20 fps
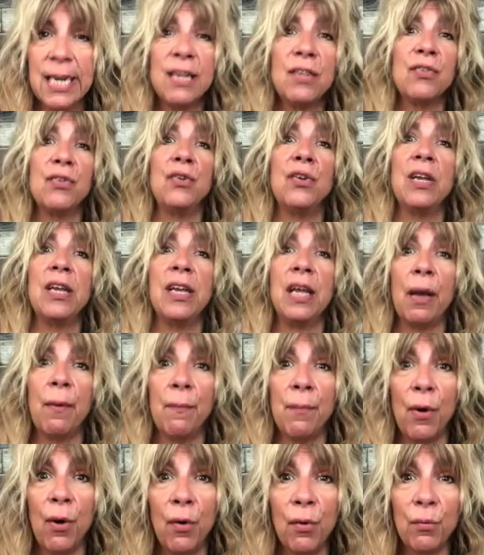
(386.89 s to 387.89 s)
So you can
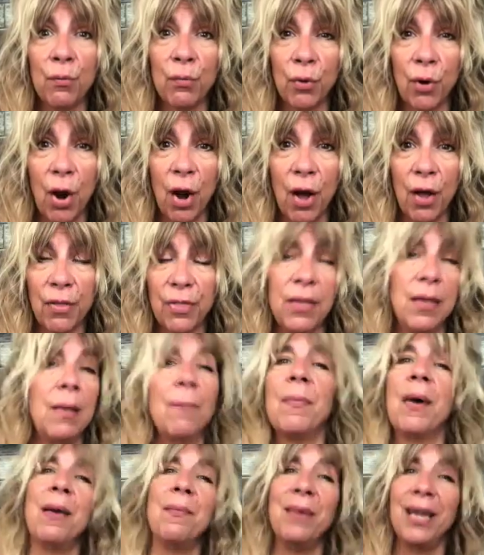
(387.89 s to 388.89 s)
get bone broth
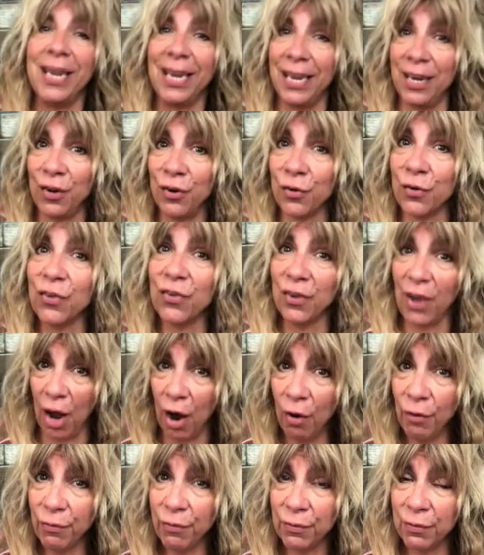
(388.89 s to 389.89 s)
by making it
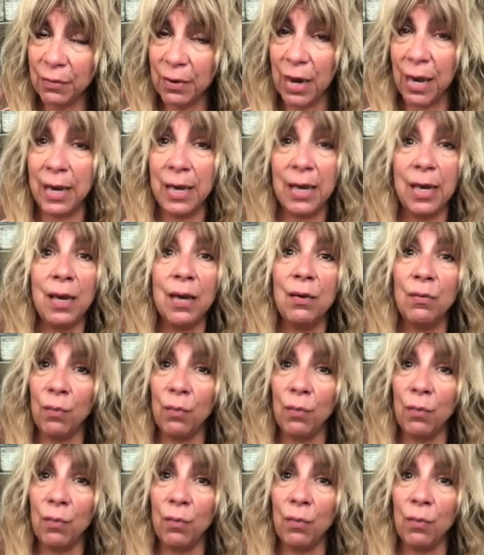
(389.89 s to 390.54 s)
yourself, i.e.